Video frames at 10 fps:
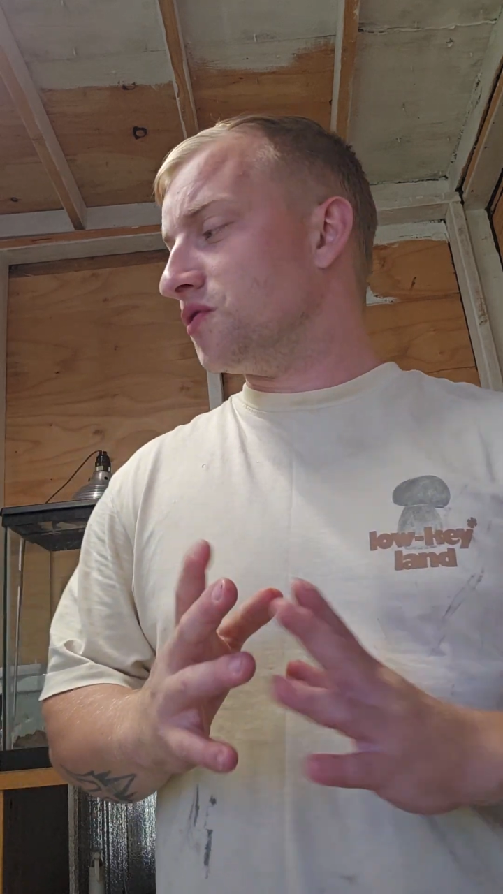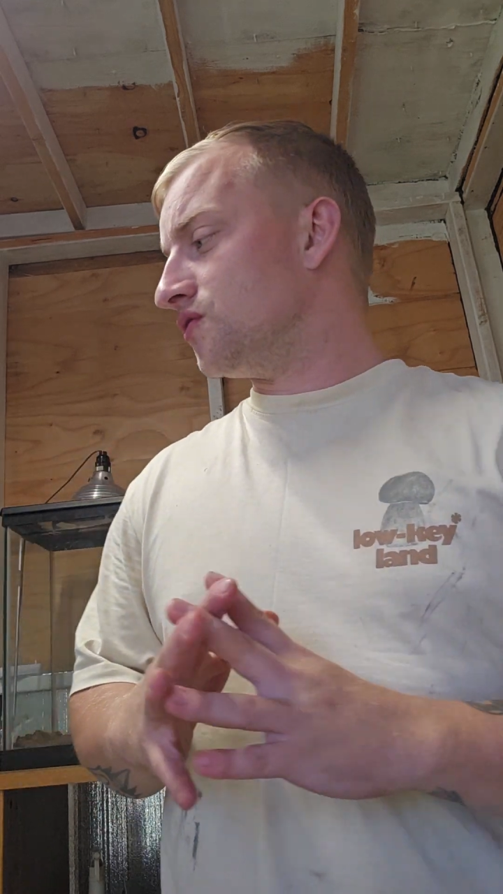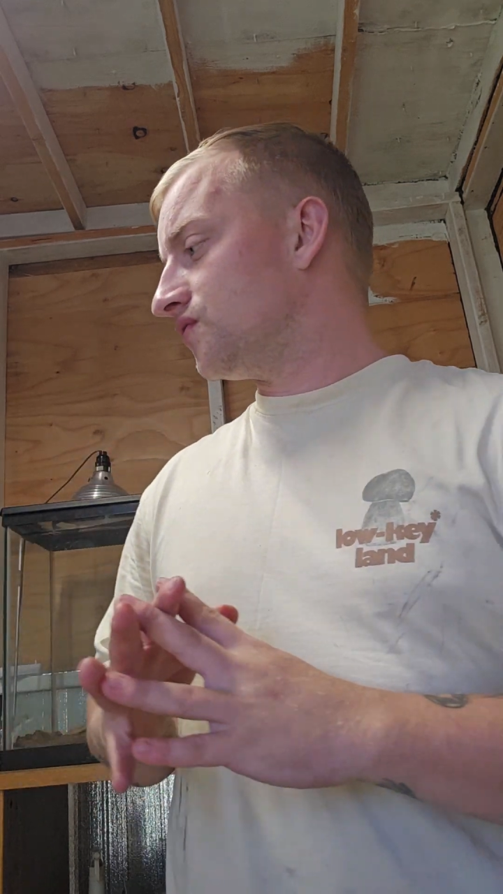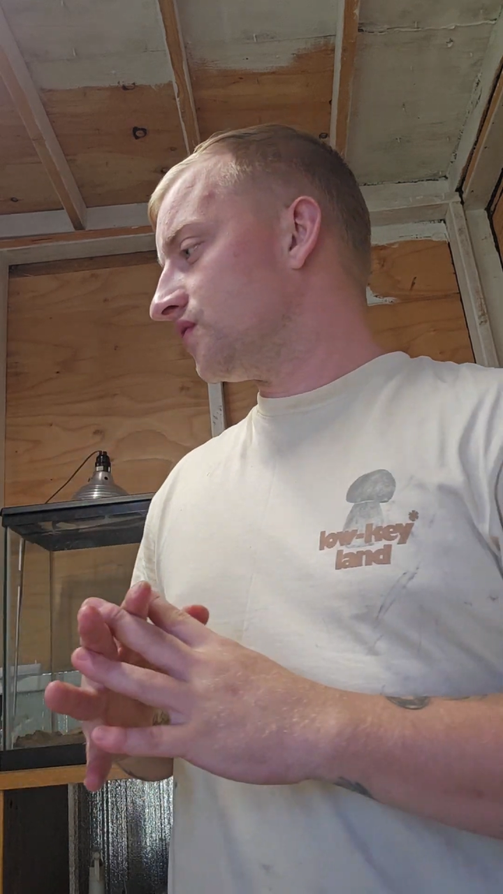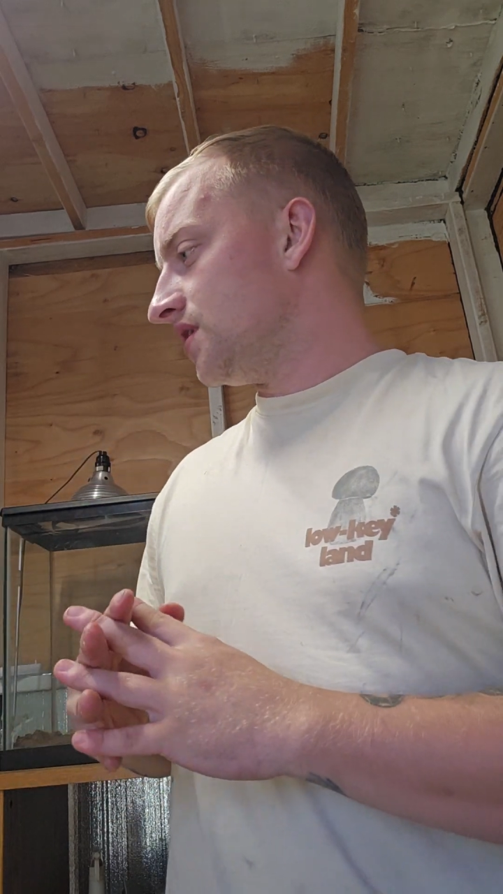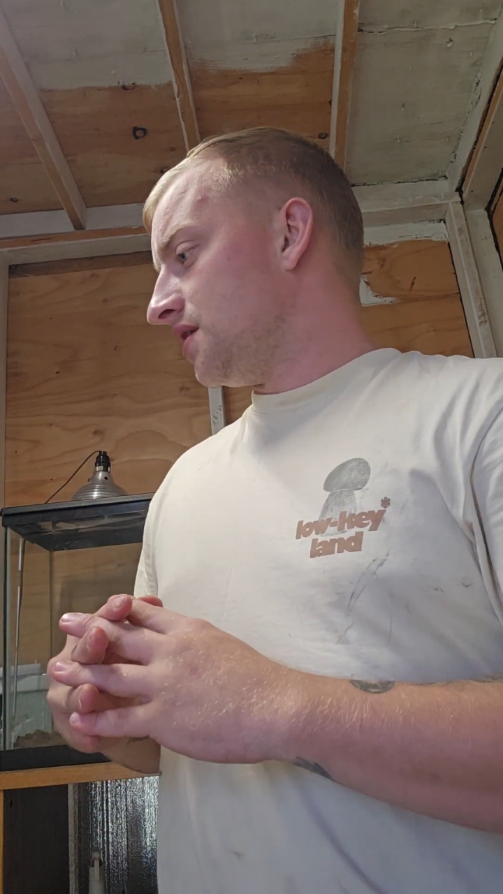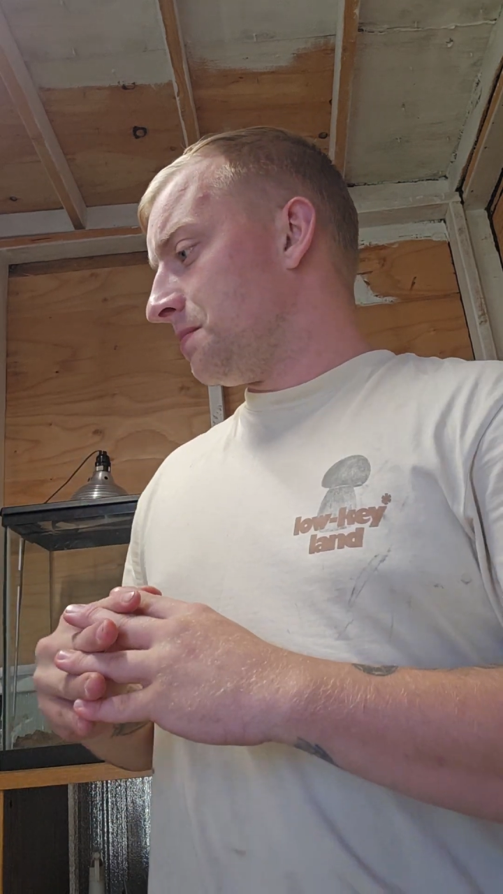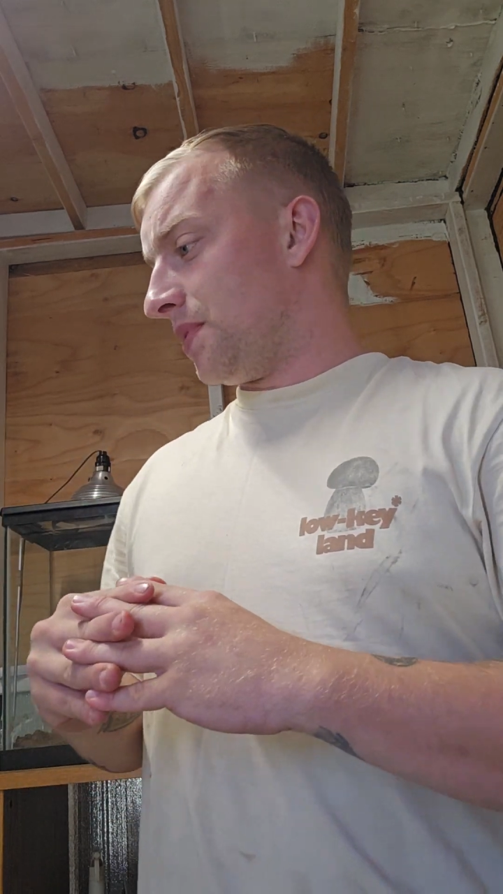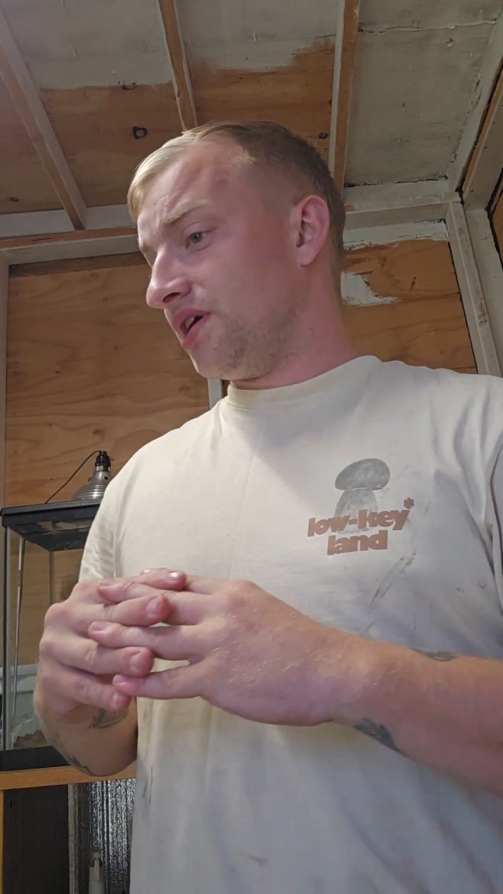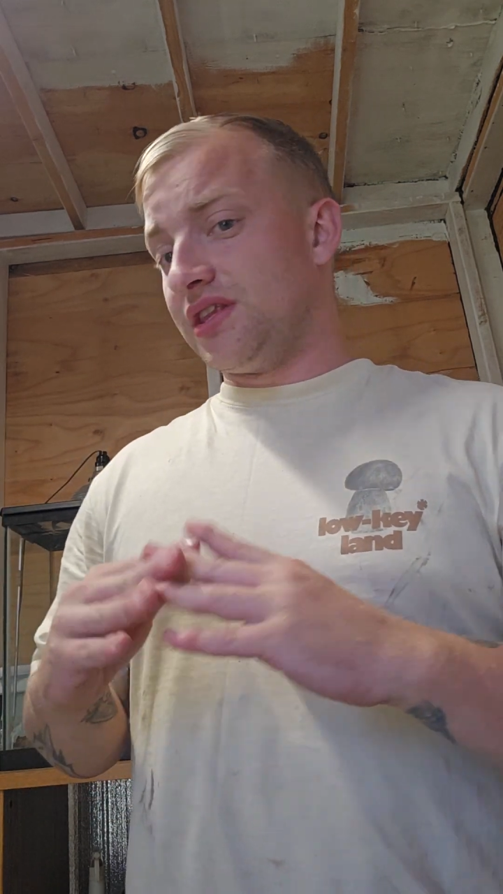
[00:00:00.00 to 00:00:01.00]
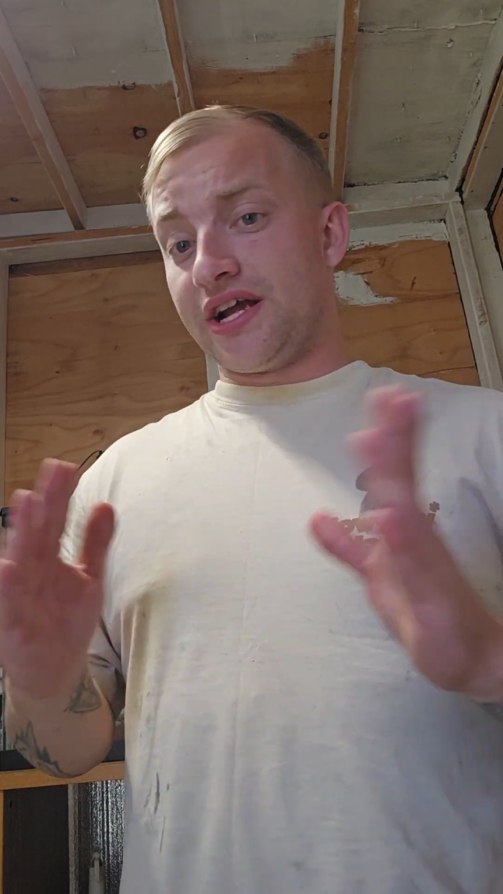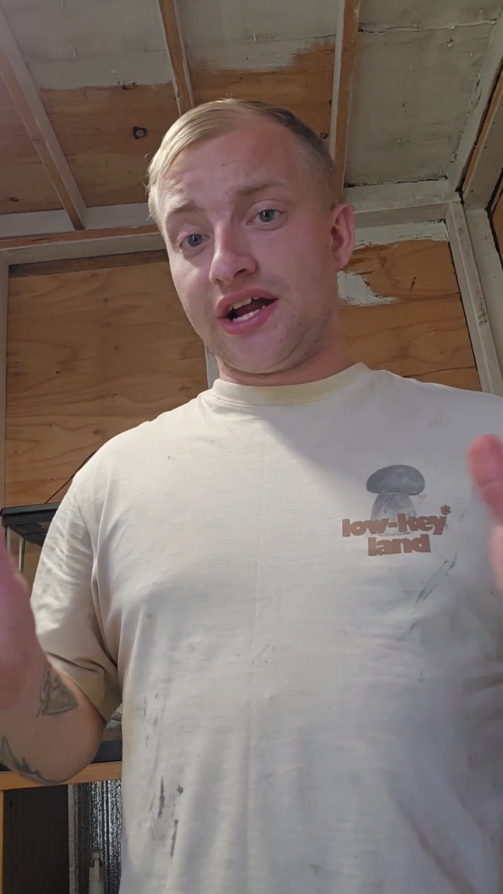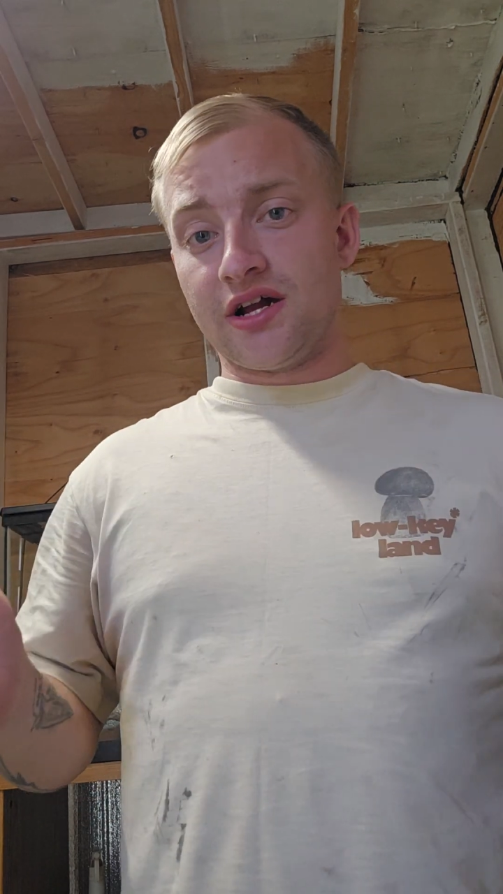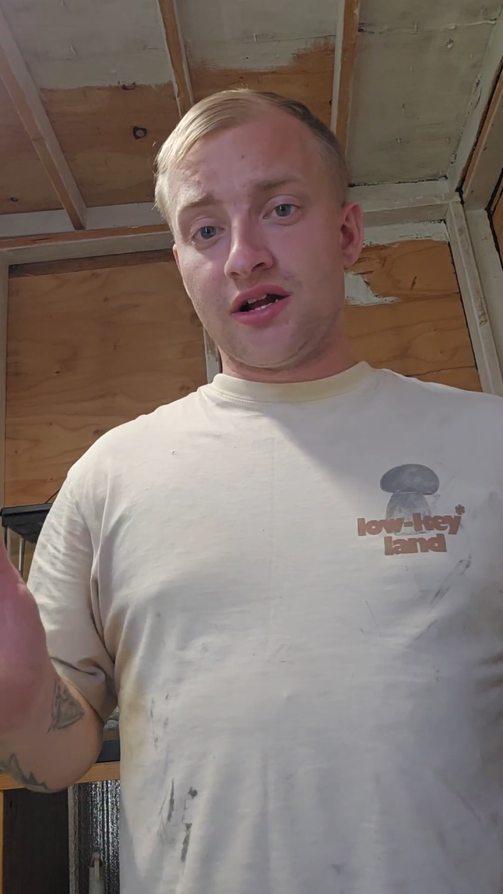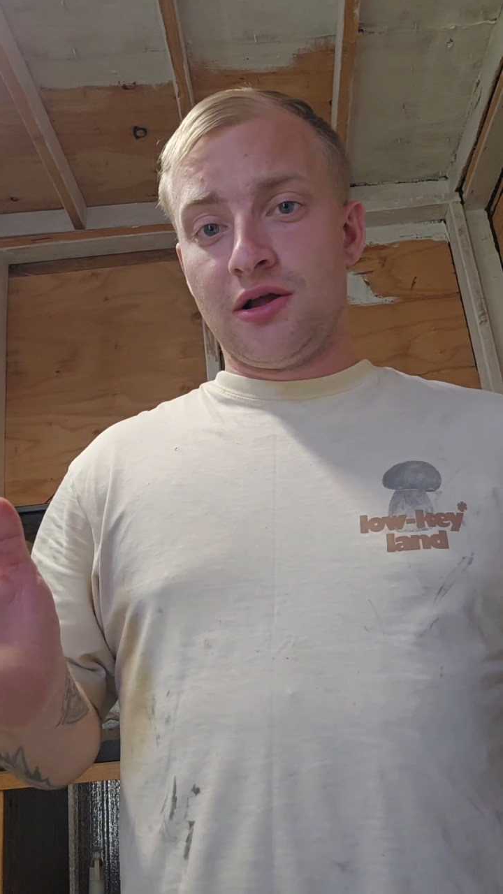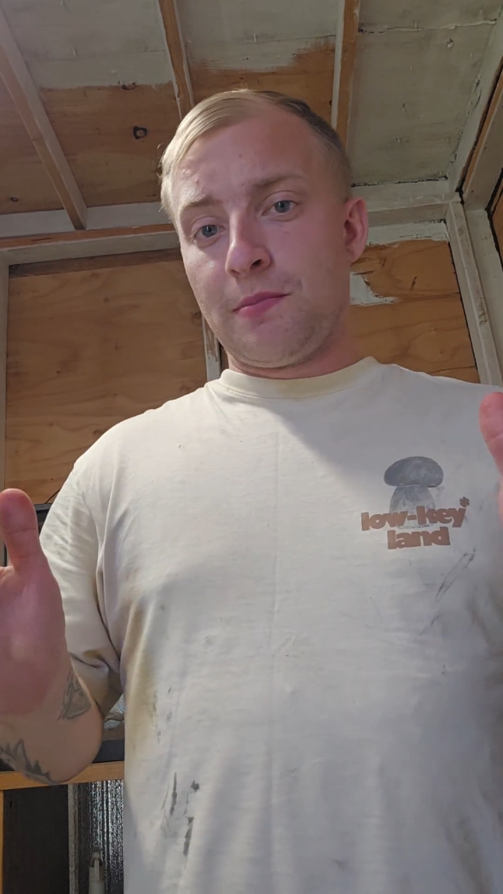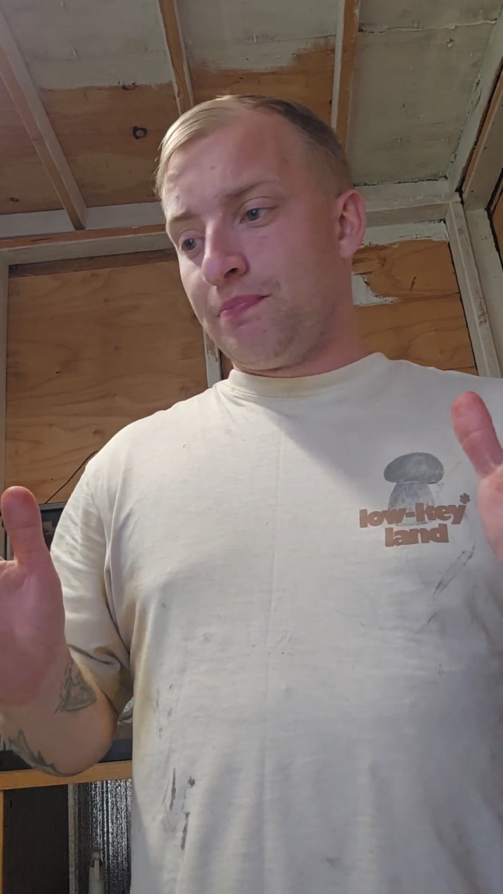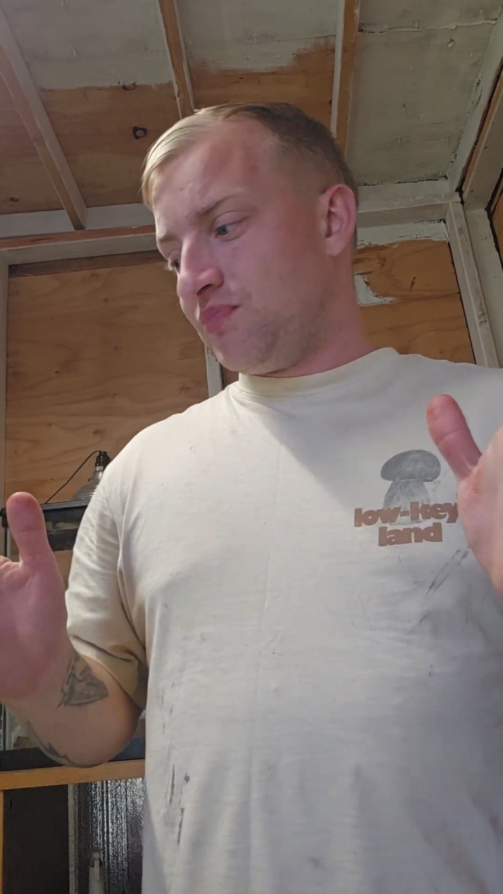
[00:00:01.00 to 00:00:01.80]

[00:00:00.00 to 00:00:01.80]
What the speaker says: move, but they're here.